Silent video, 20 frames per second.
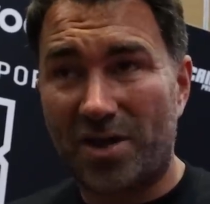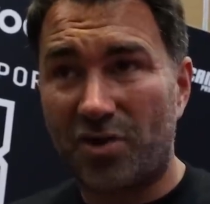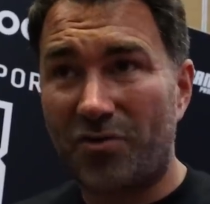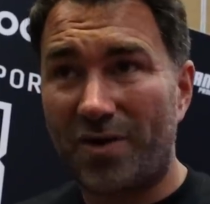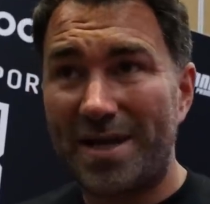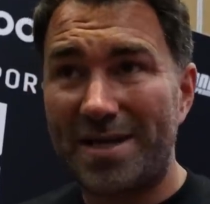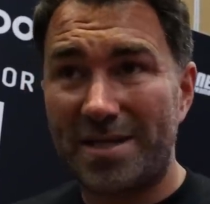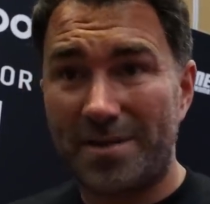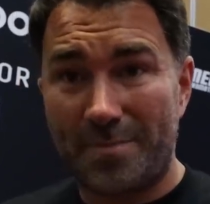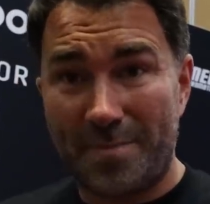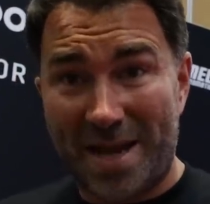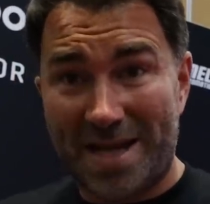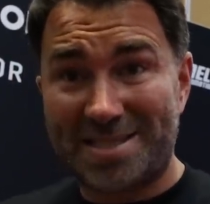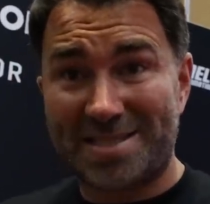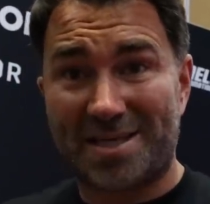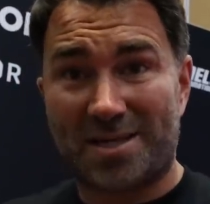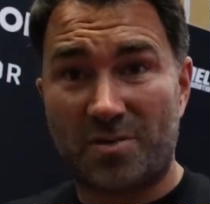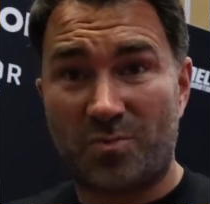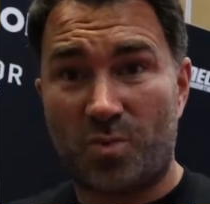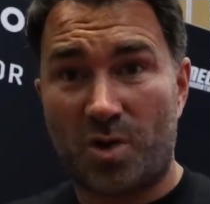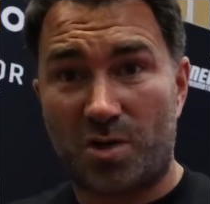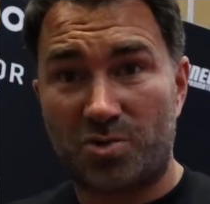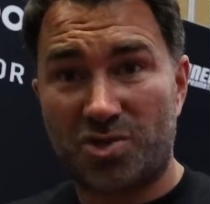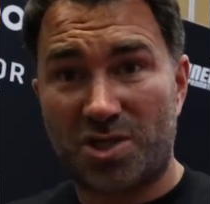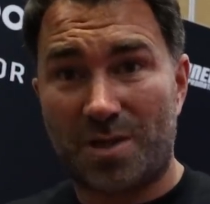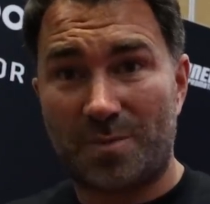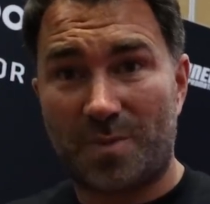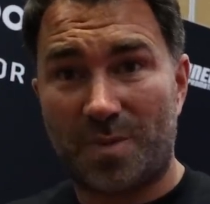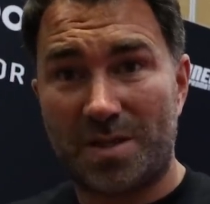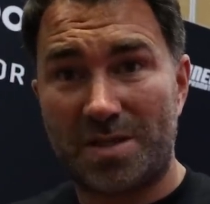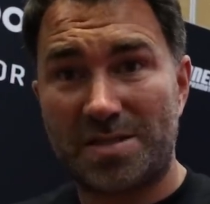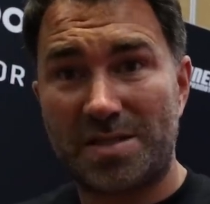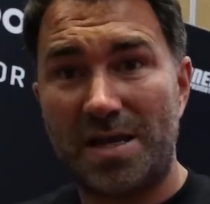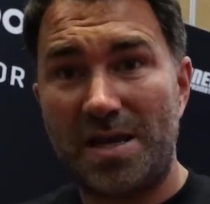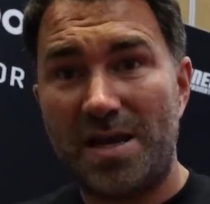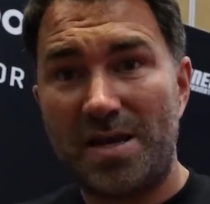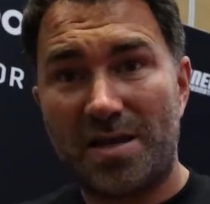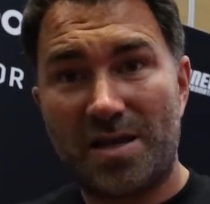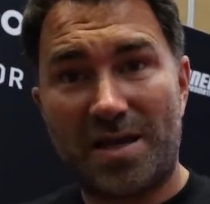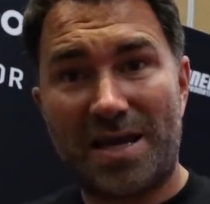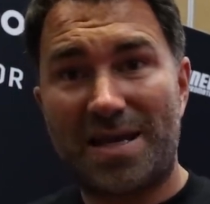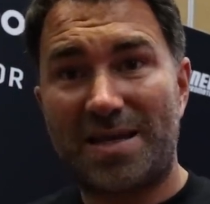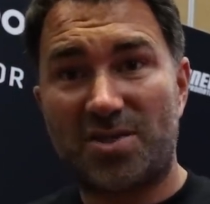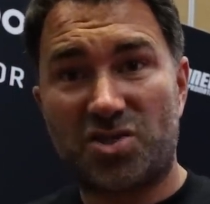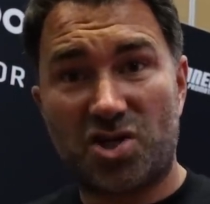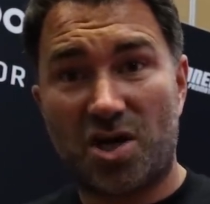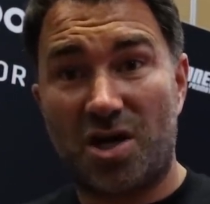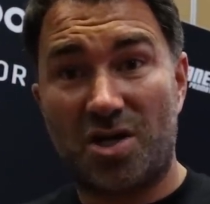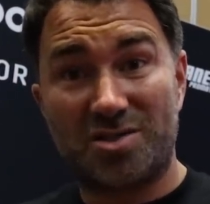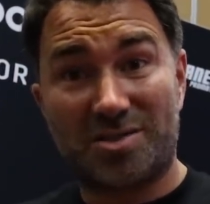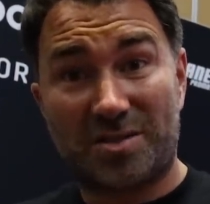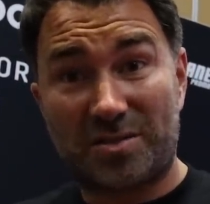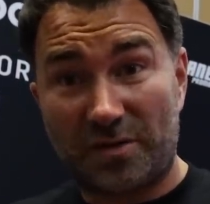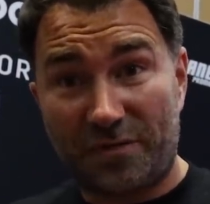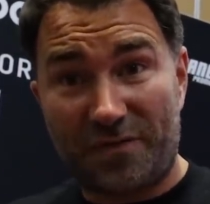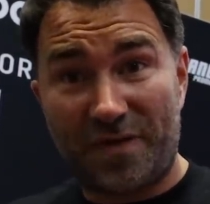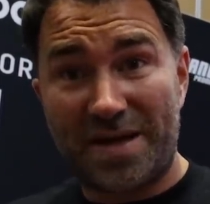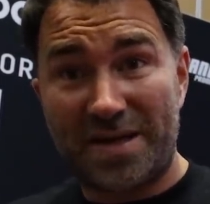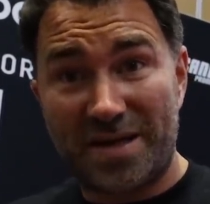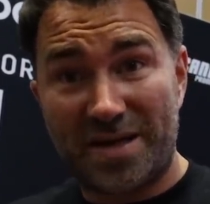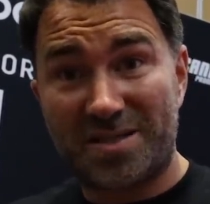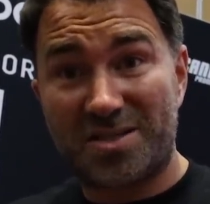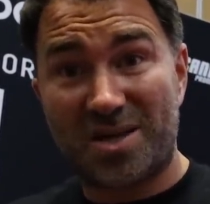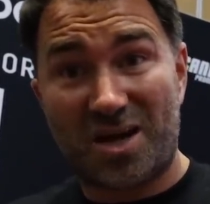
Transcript: And great that Mexican world champions can get the chance to defend their